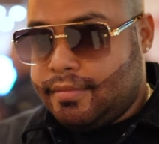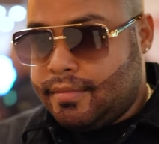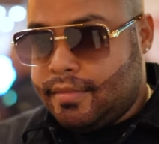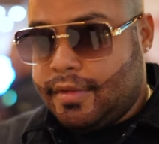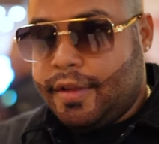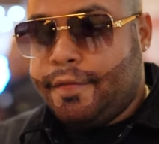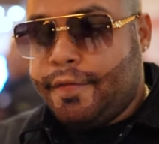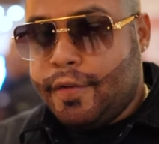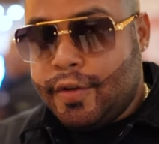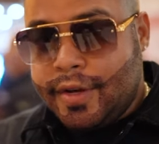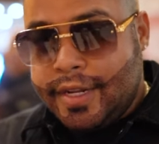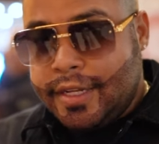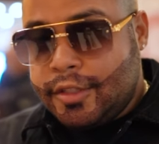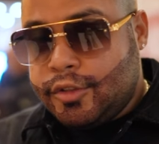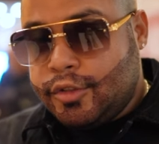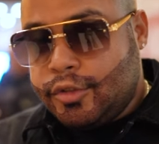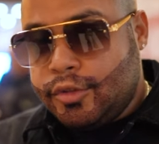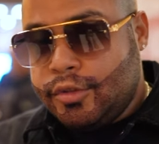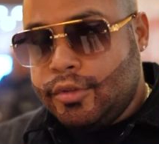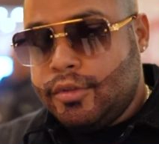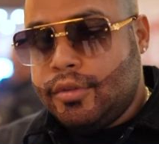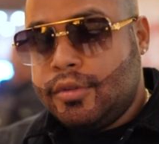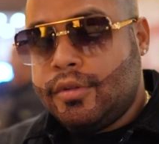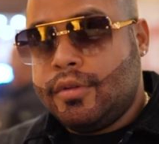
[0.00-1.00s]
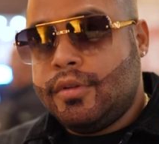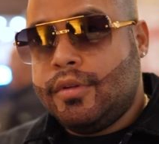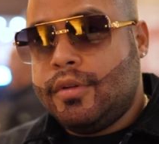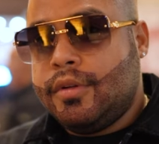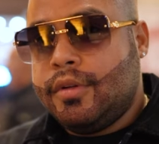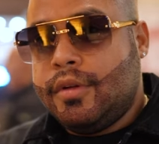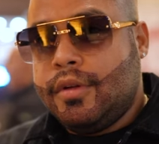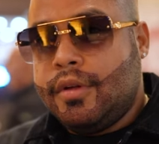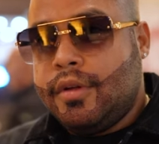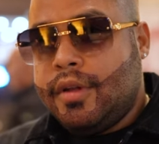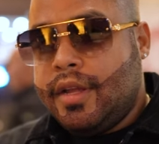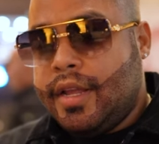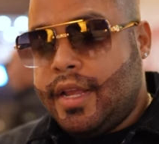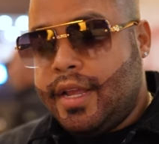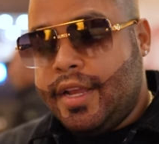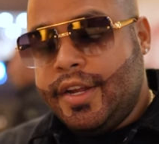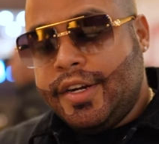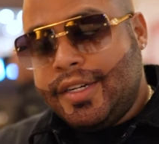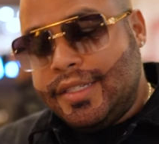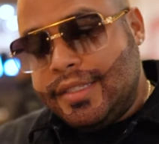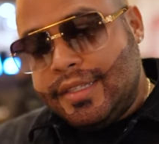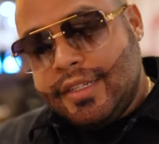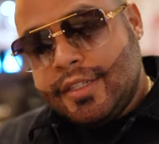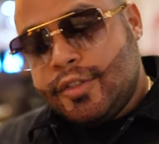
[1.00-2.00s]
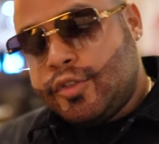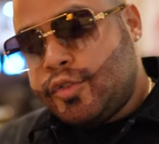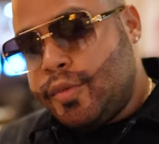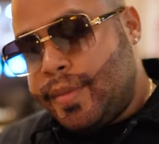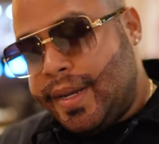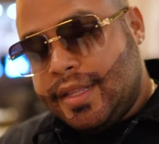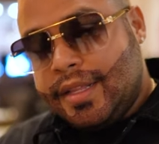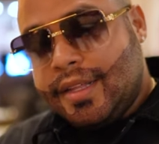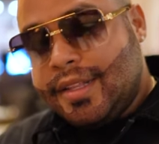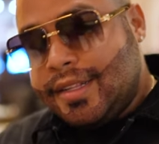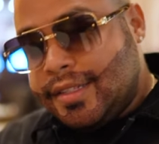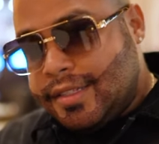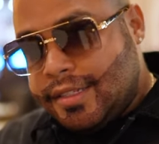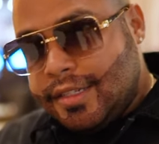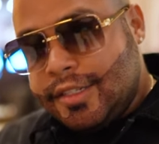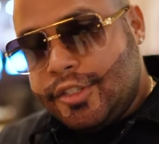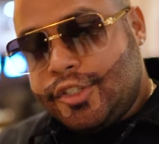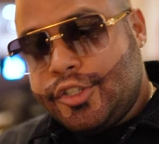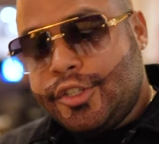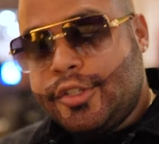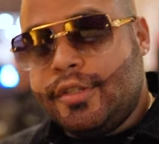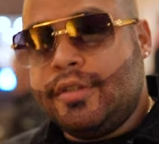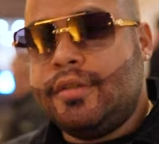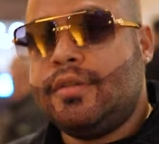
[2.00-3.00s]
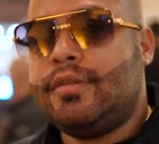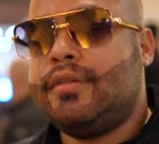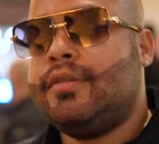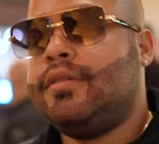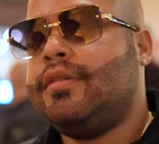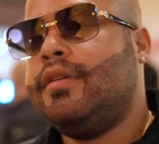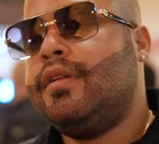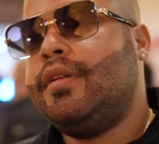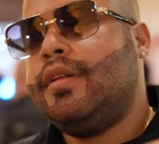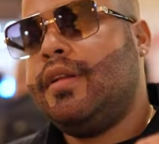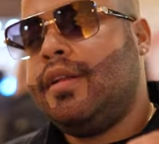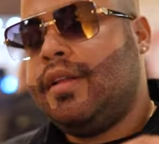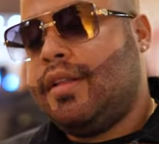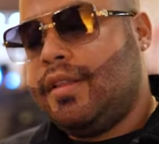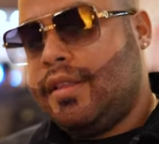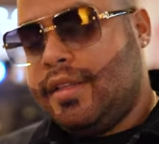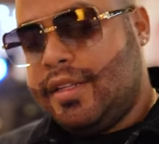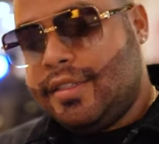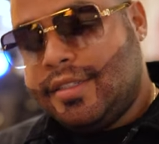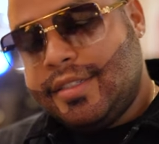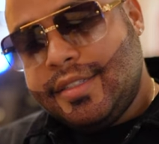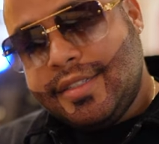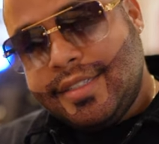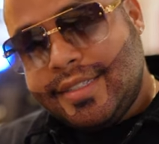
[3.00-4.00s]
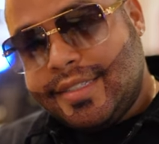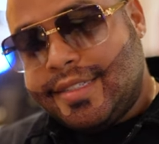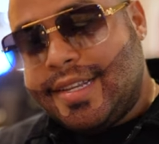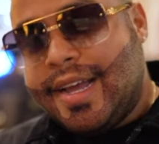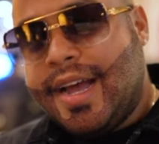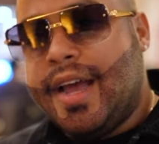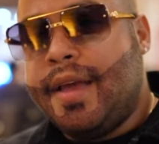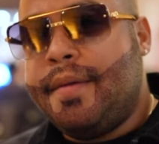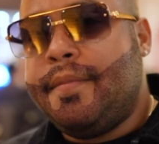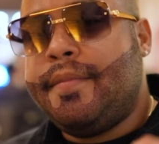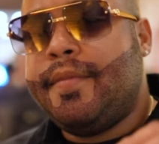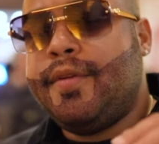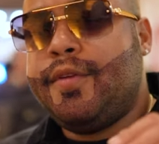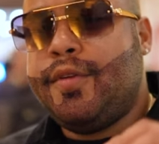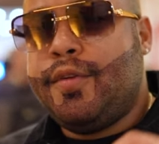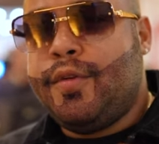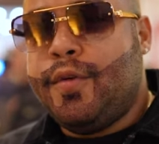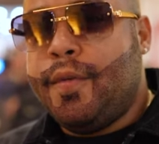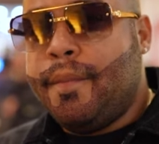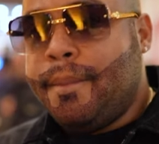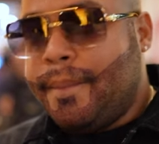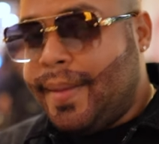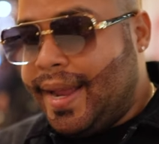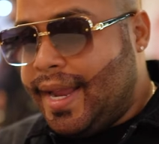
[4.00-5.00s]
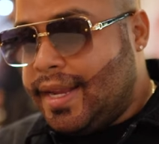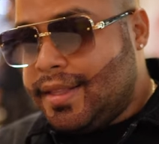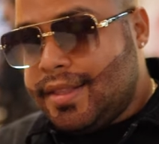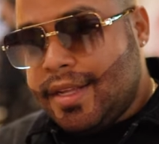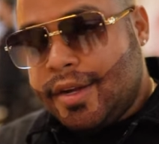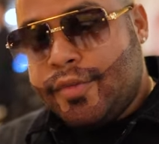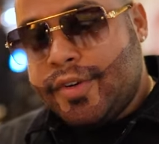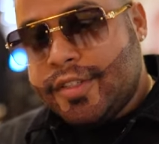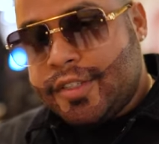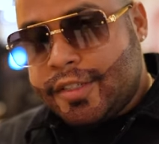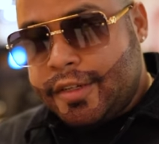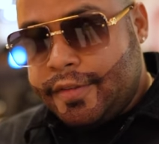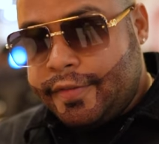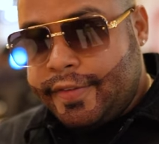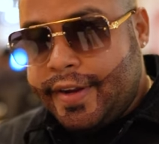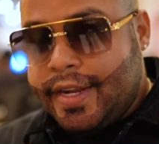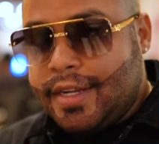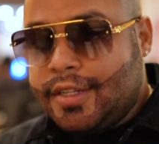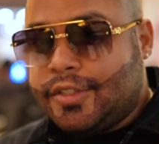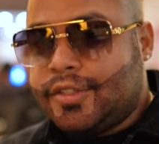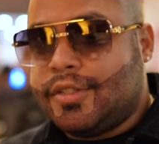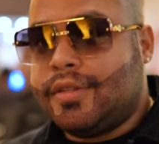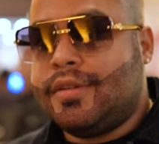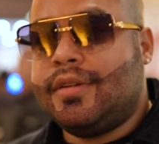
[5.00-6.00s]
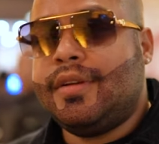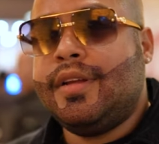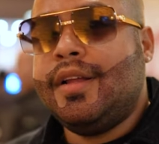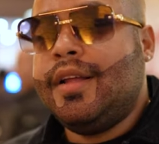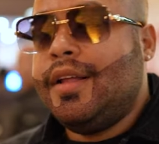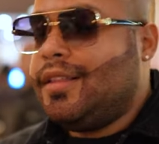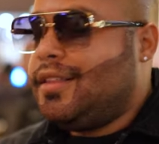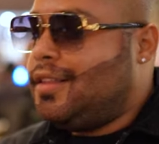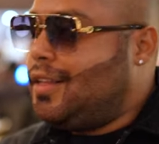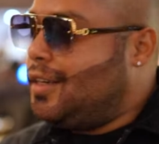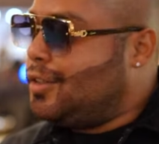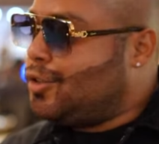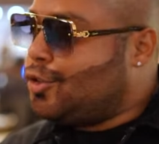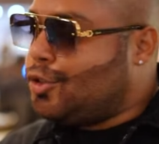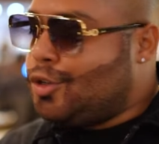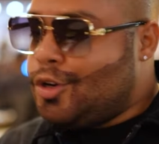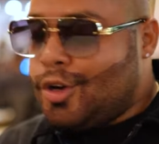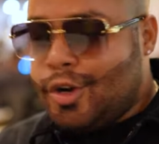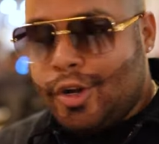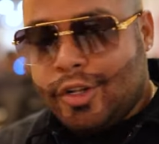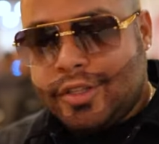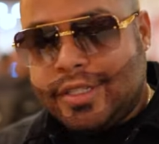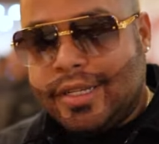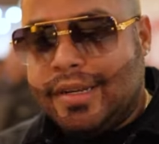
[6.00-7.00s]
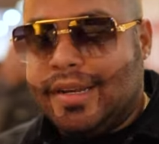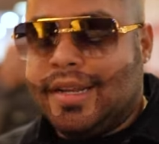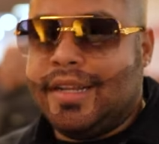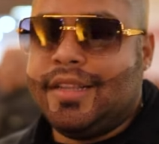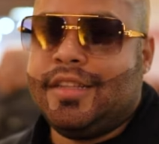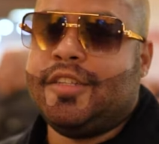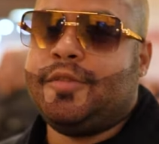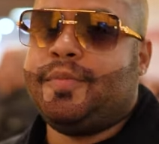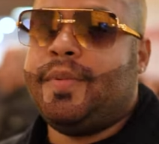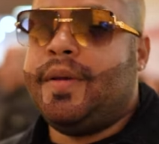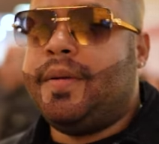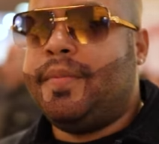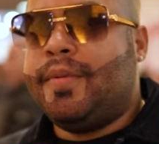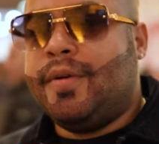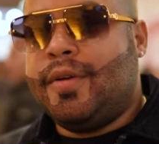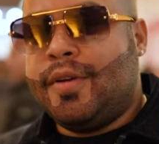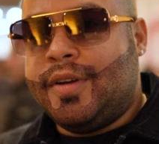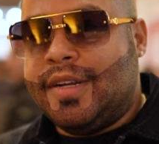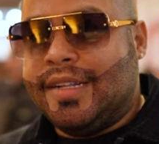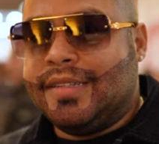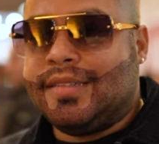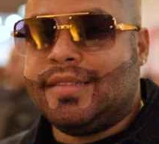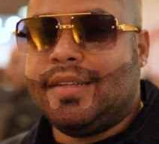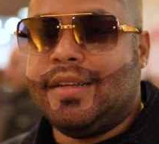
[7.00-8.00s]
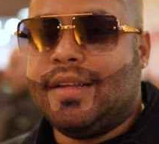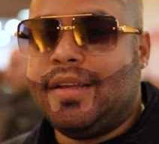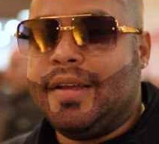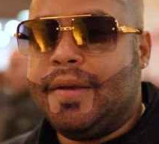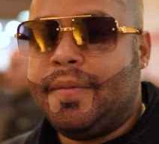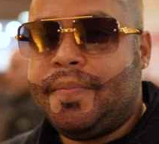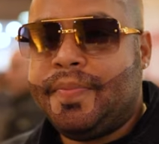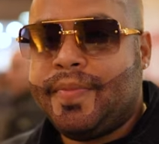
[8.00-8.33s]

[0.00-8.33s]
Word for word: if you need to hear this to make the decision, this is the time. You make that reservation. There's nothing like these people, honestly.